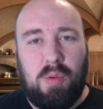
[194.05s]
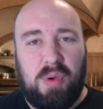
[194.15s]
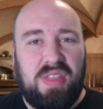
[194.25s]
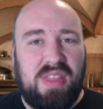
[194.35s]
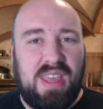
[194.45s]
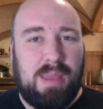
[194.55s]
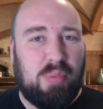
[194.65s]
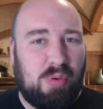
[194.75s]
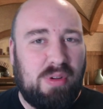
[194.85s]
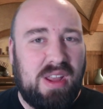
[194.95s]
with the
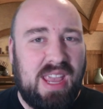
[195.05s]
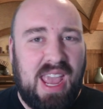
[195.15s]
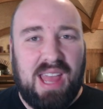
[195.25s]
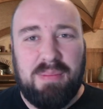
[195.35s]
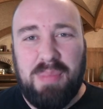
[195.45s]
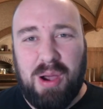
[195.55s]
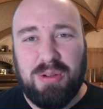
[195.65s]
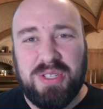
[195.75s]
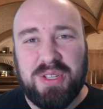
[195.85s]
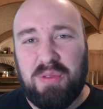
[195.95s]
pre- and
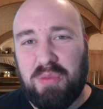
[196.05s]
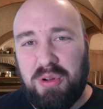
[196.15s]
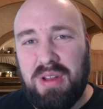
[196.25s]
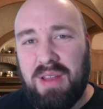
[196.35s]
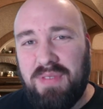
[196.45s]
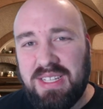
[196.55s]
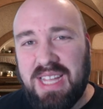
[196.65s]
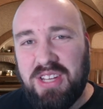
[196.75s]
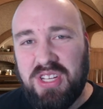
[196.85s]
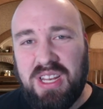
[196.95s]
post-root
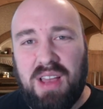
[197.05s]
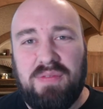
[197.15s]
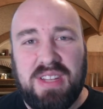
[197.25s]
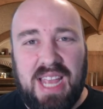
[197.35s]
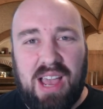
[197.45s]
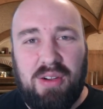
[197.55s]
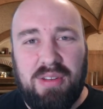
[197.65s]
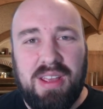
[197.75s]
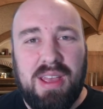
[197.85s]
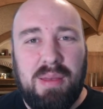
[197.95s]
infestation of the town